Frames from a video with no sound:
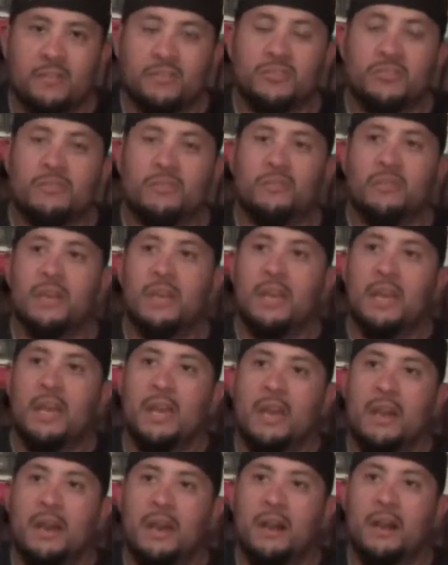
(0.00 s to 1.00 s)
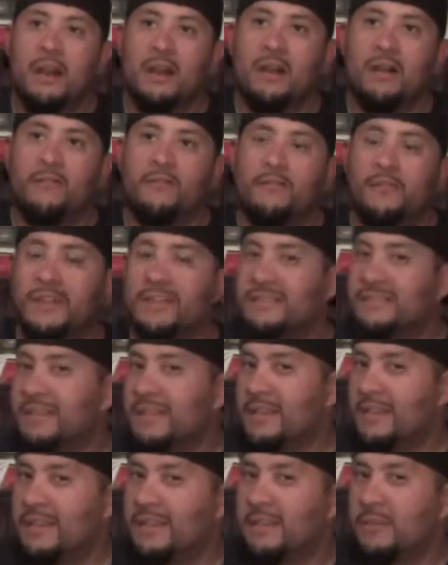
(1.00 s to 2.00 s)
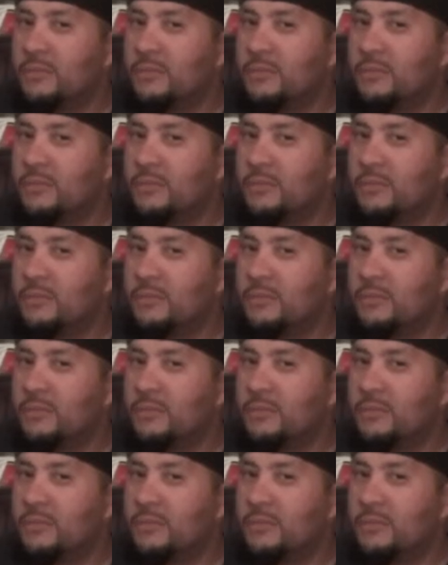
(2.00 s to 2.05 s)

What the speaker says: Also, a friend said